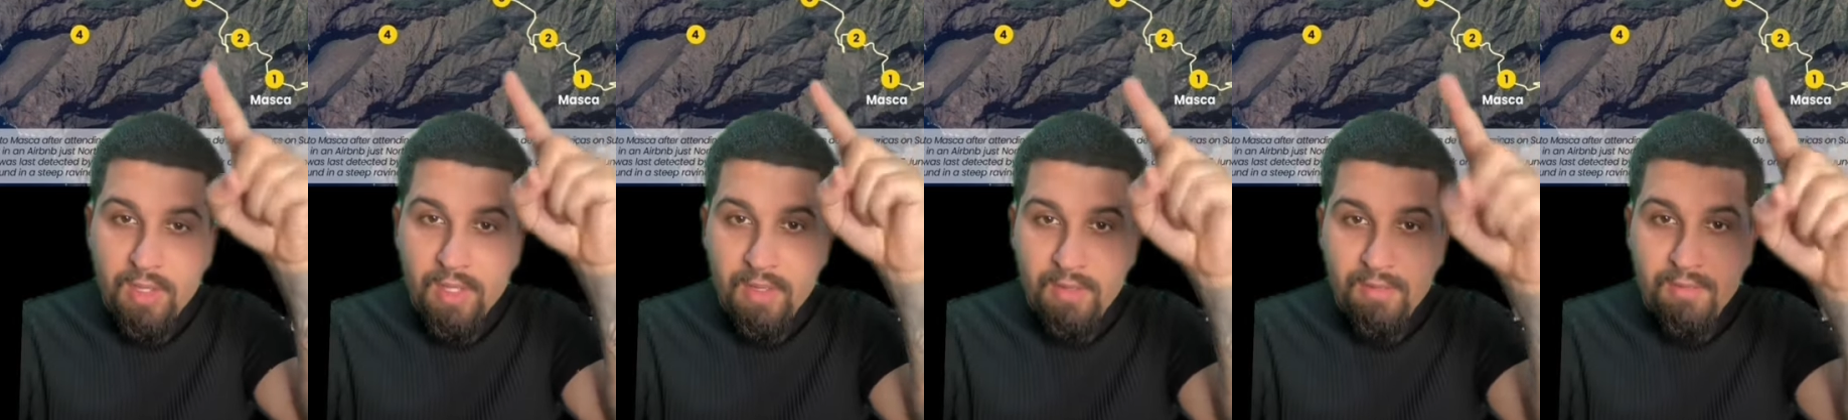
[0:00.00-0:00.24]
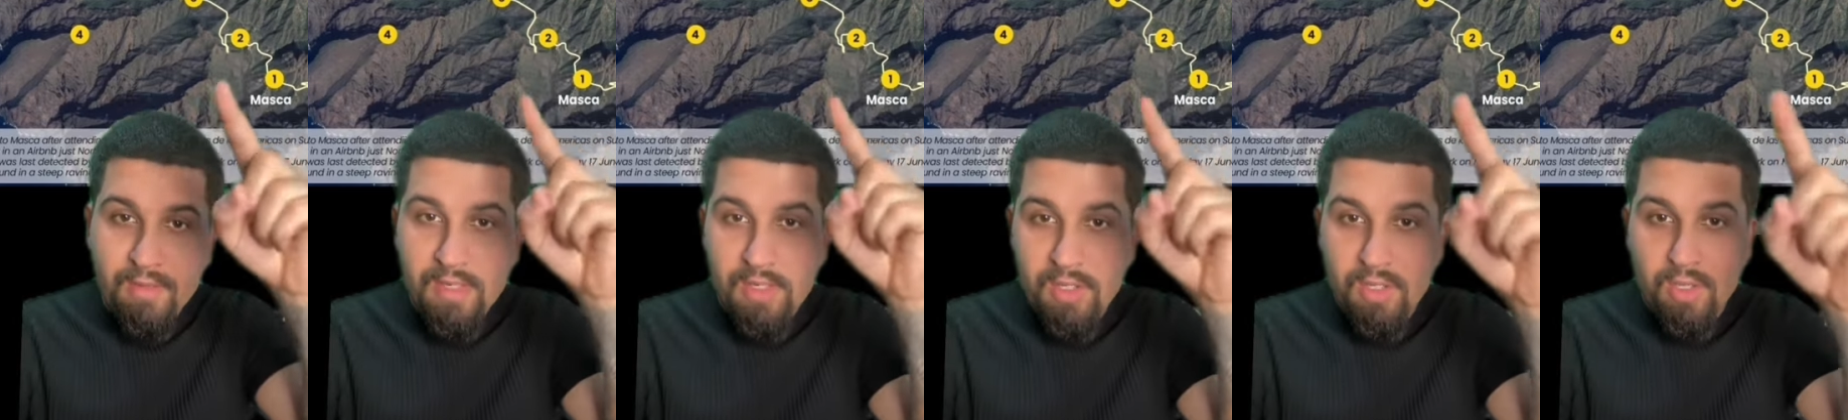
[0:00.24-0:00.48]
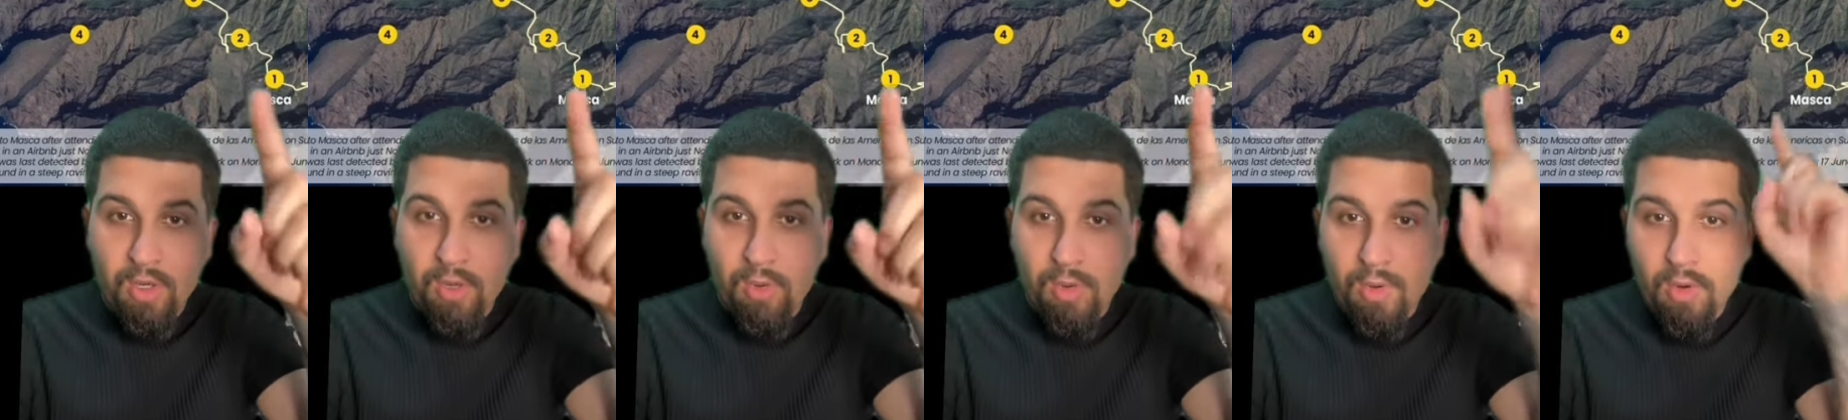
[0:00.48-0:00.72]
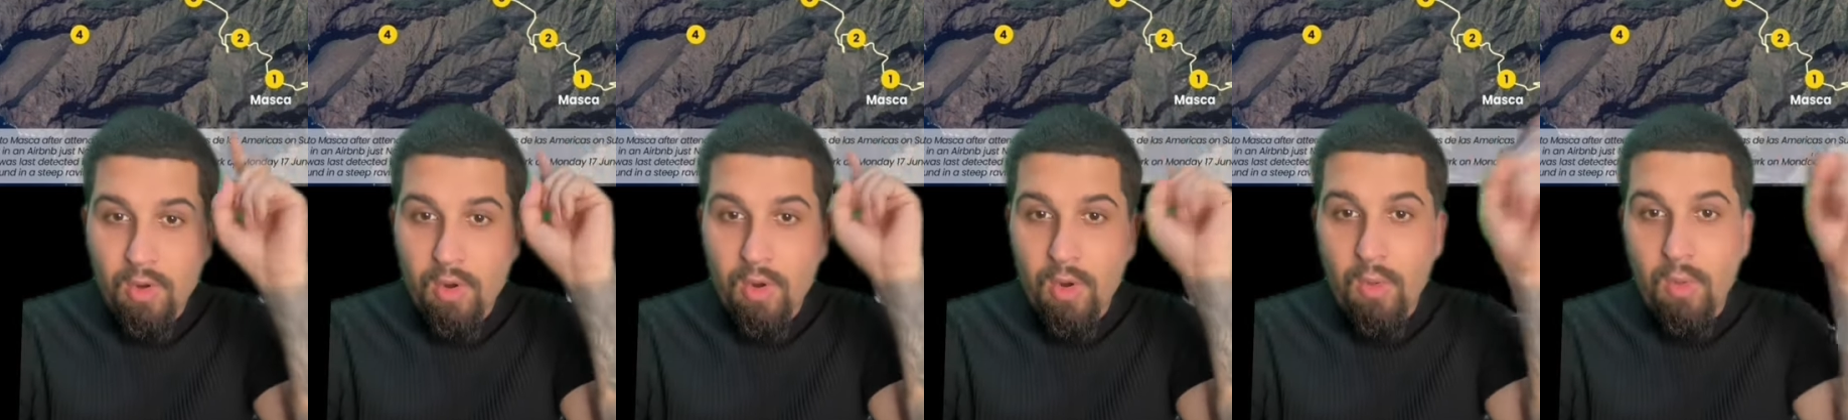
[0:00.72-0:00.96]
at the video
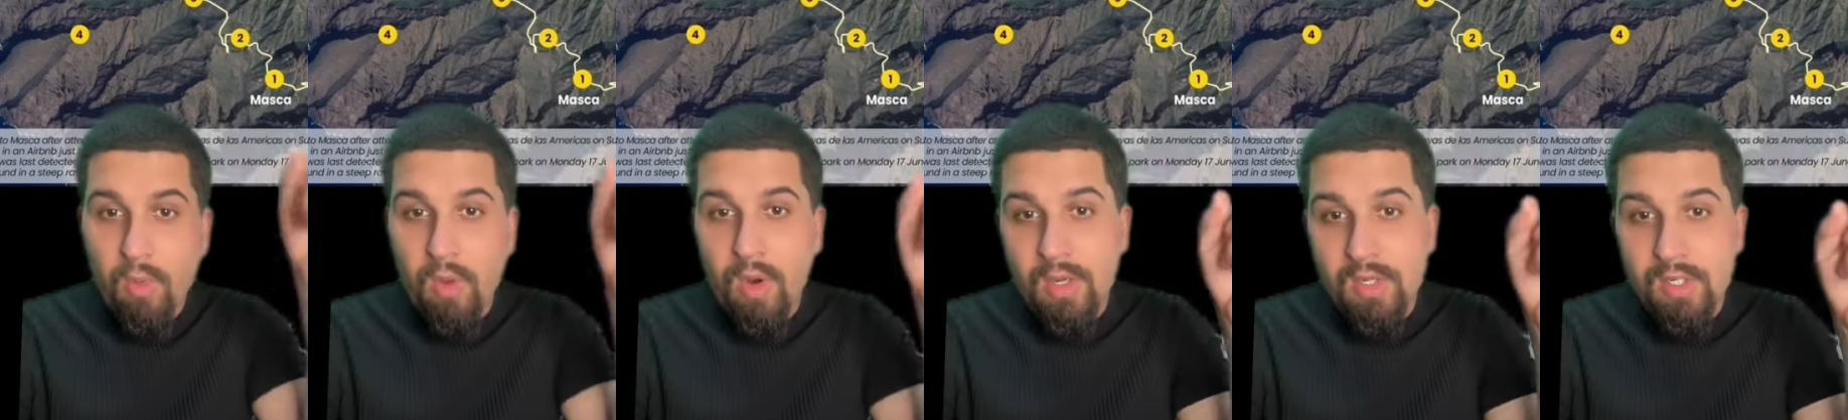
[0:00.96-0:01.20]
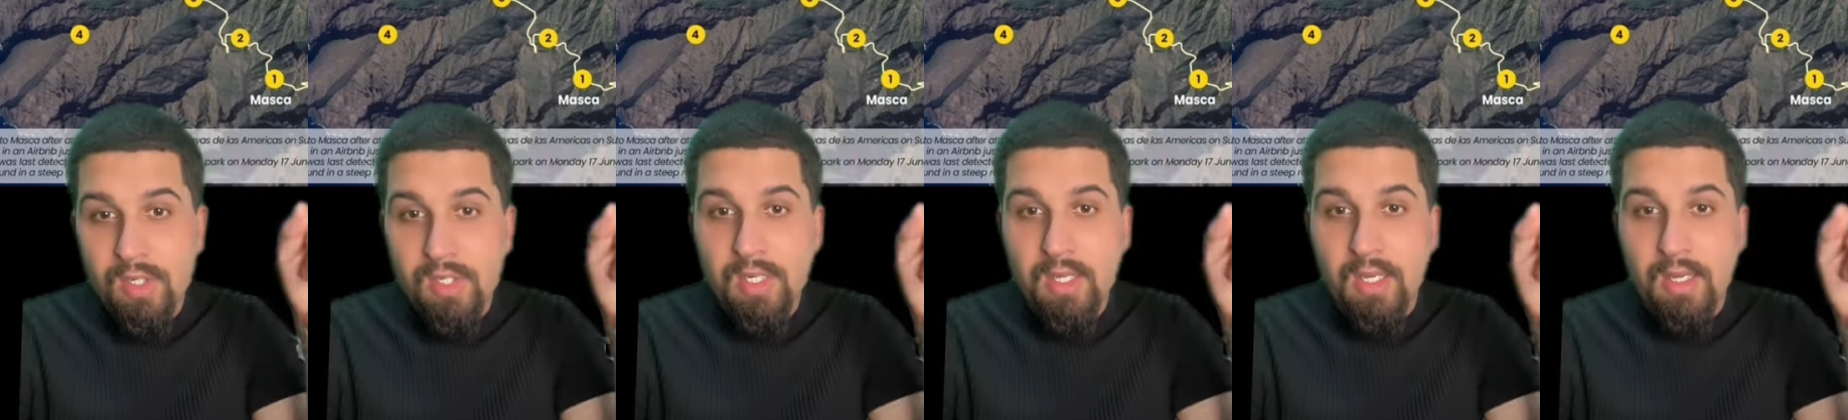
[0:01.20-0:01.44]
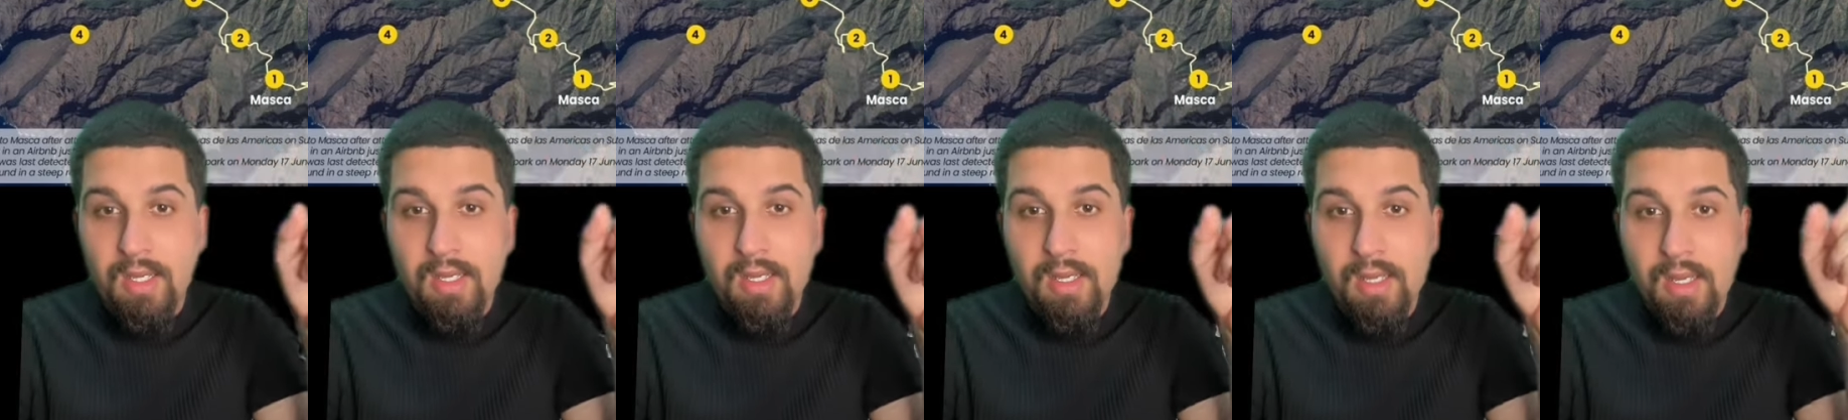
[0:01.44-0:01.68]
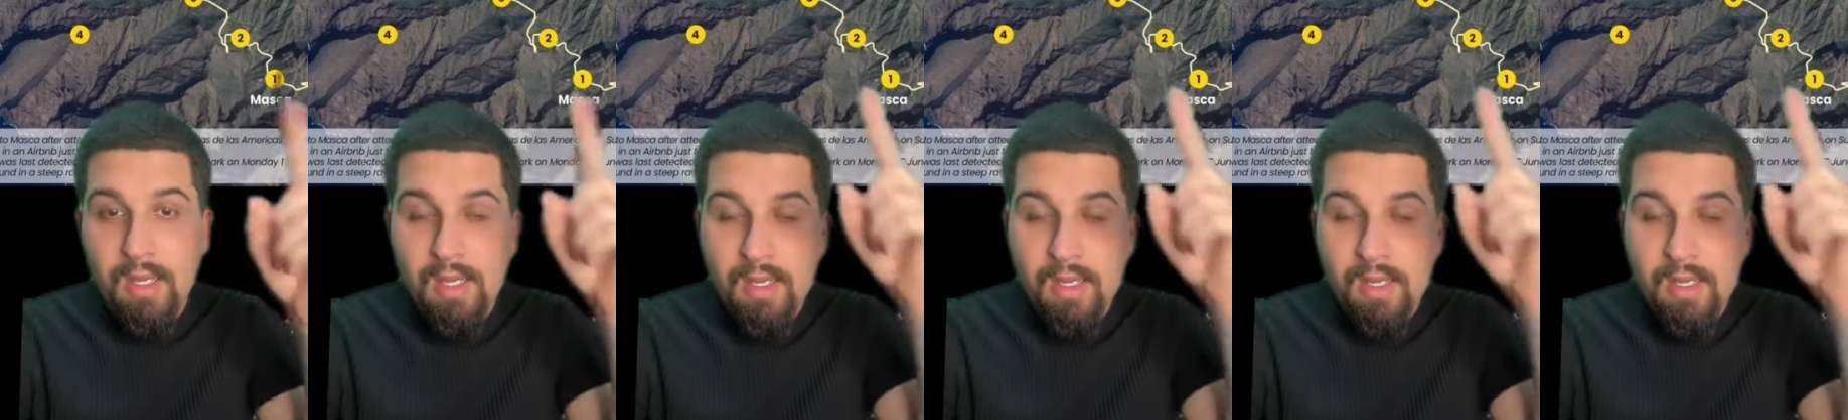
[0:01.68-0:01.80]
and go and watch it,